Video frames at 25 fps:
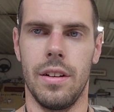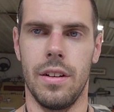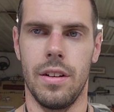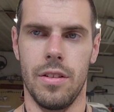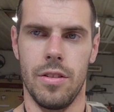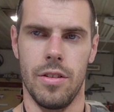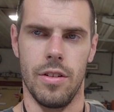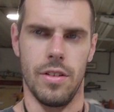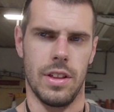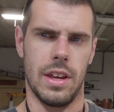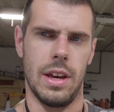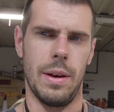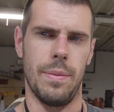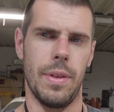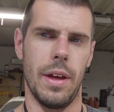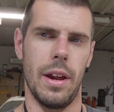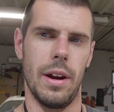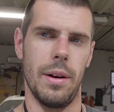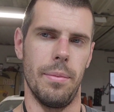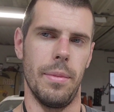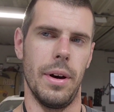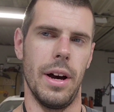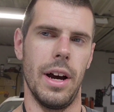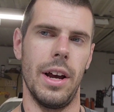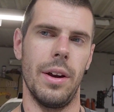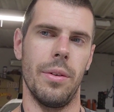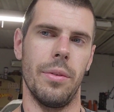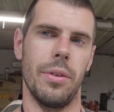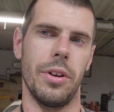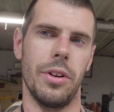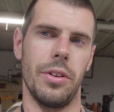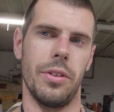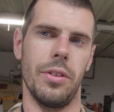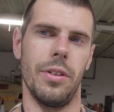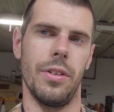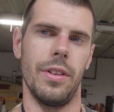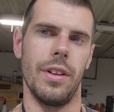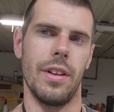Just keep that in mind when you're
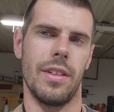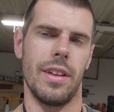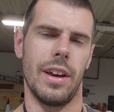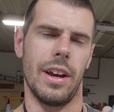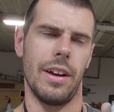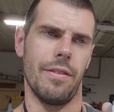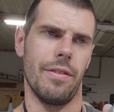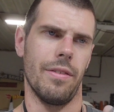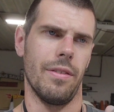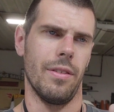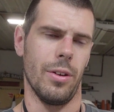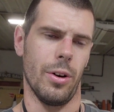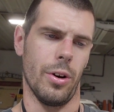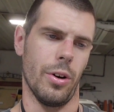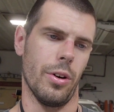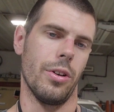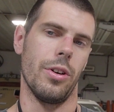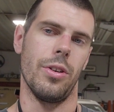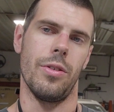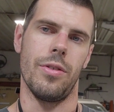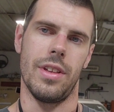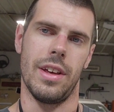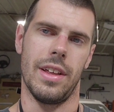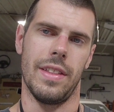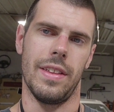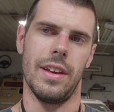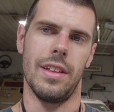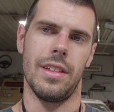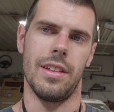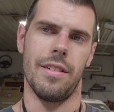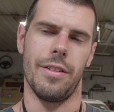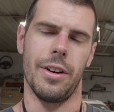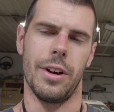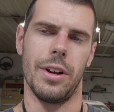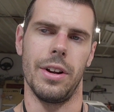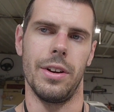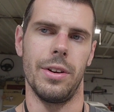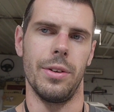doing this, like or using these if
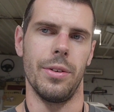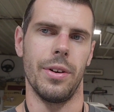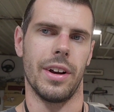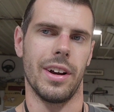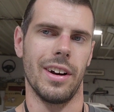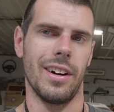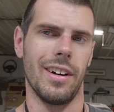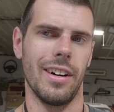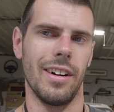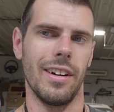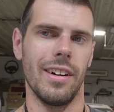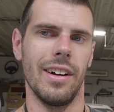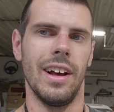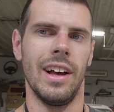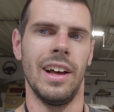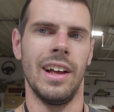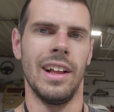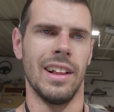you're going to do a car.